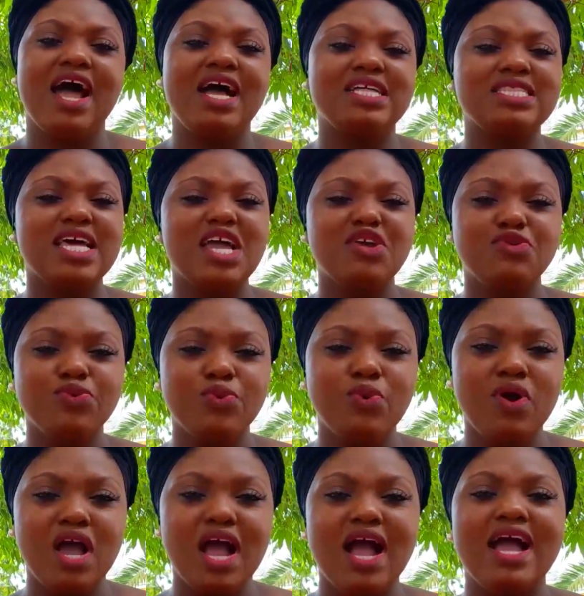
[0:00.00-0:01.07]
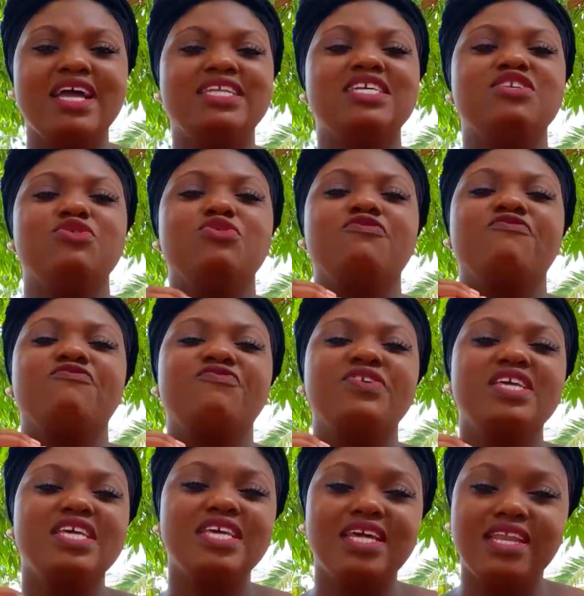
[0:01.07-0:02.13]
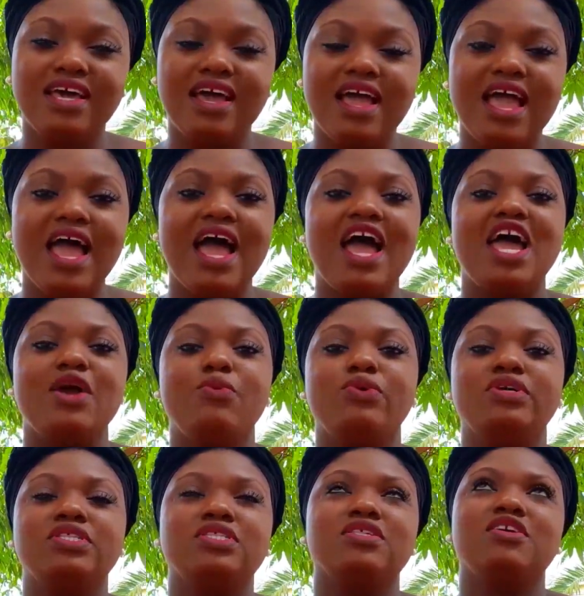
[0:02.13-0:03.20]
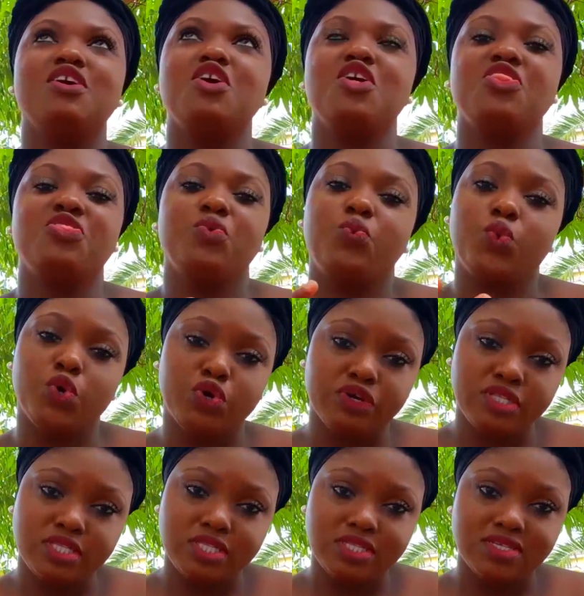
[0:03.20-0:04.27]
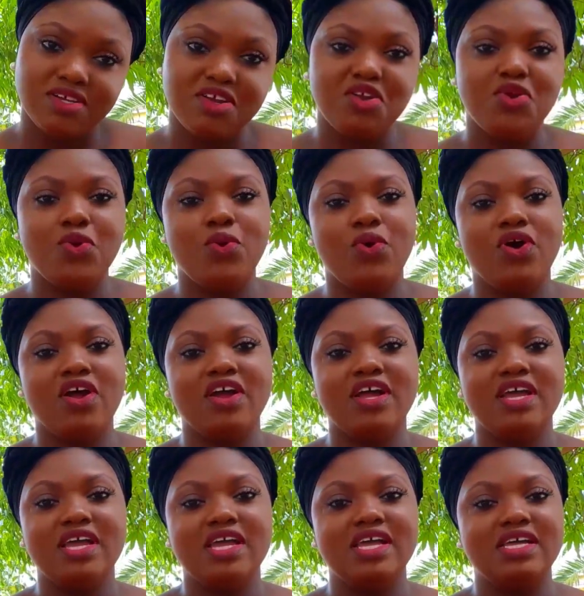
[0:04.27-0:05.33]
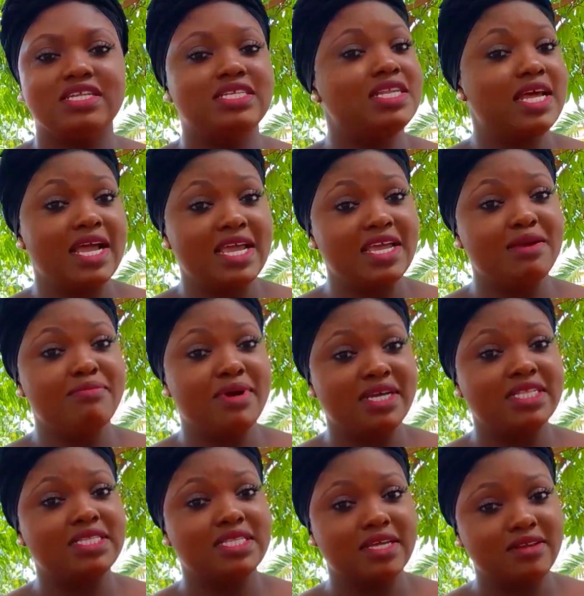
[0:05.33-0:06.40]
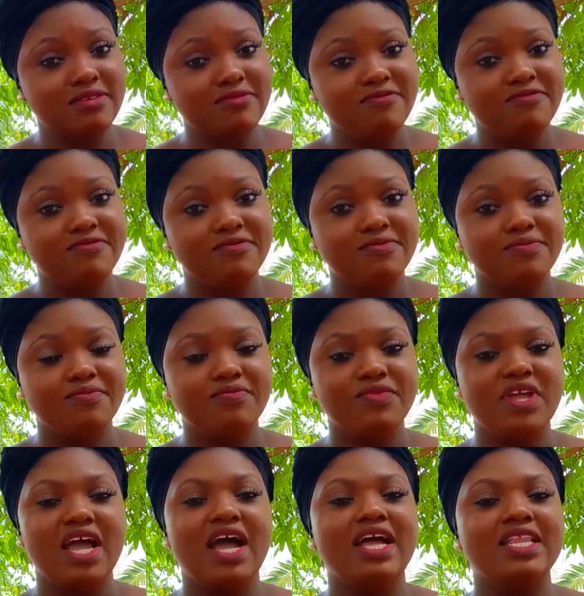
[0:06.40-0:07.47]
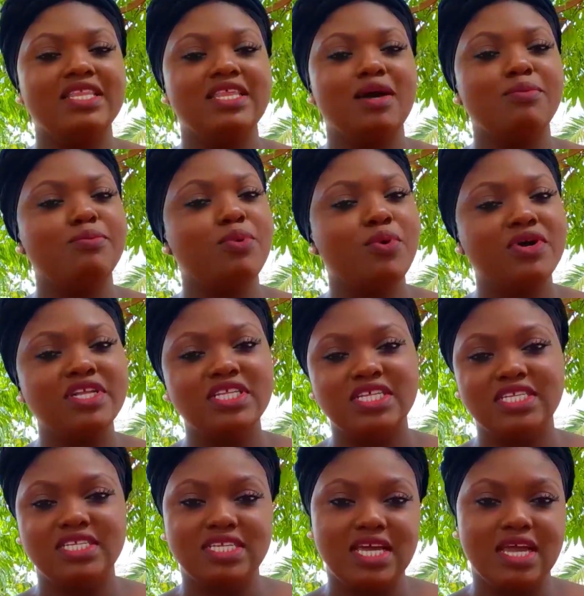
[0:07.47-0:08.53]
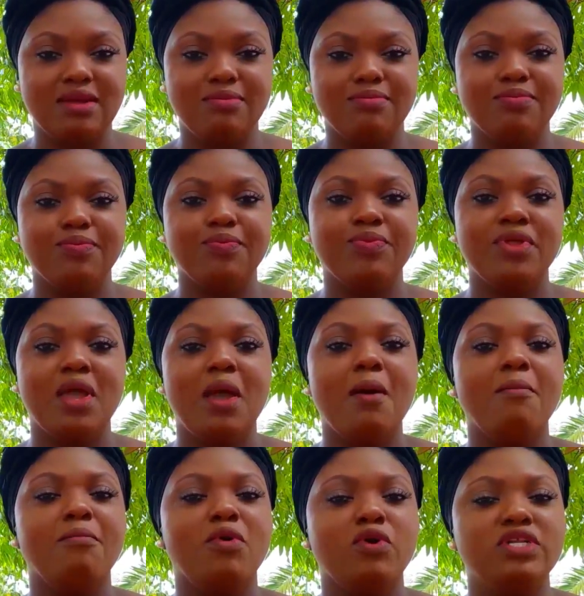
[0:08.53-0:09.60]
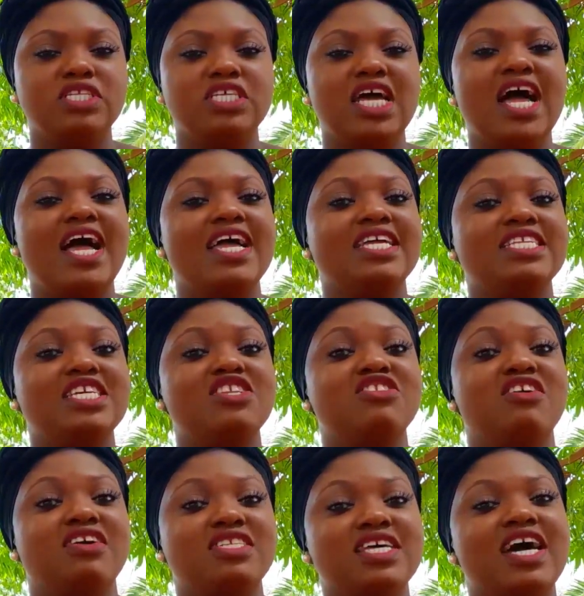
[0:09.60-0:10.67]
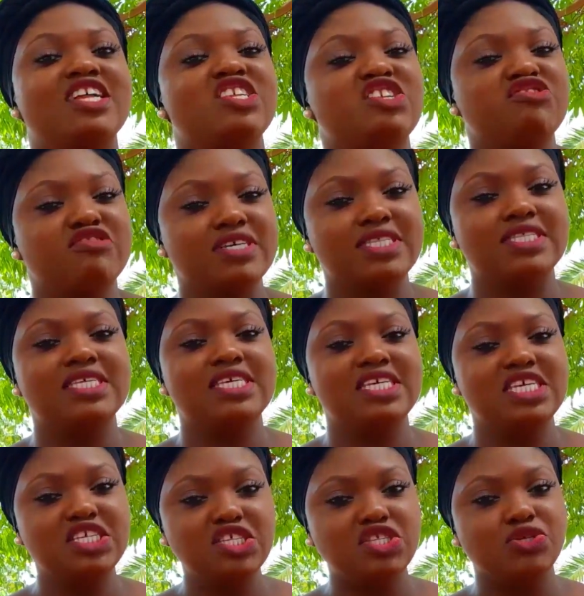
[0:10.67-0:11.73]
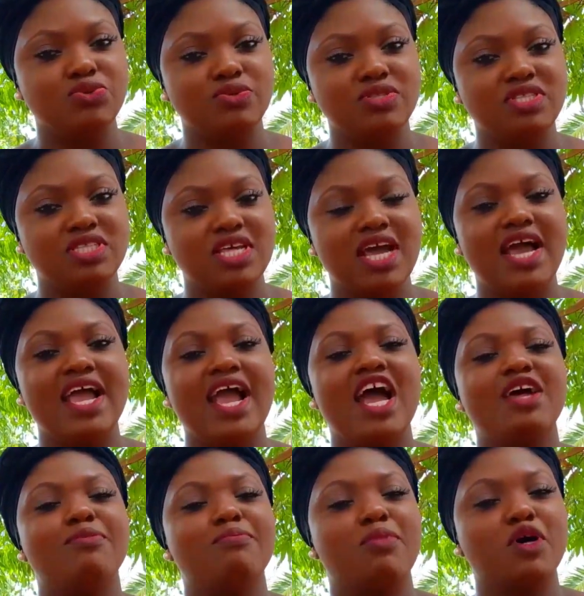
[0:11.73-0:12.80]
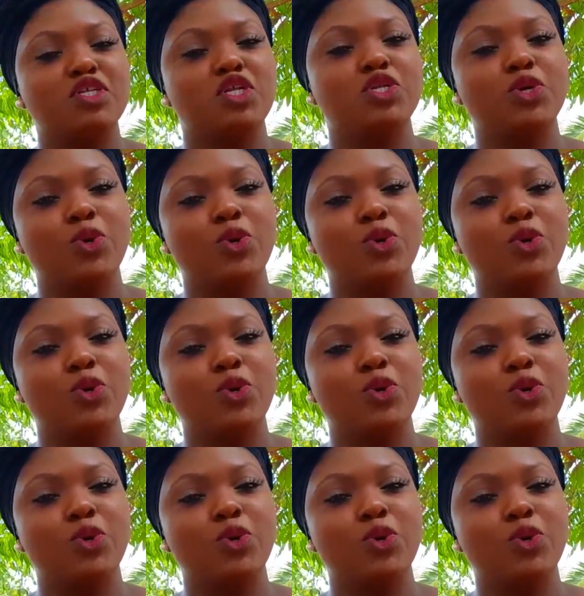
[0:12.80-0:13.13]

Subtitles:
As I grew, I didn't feel I was the worst, nor did I hate myself at that point in time, but I did not address the issues I had bottled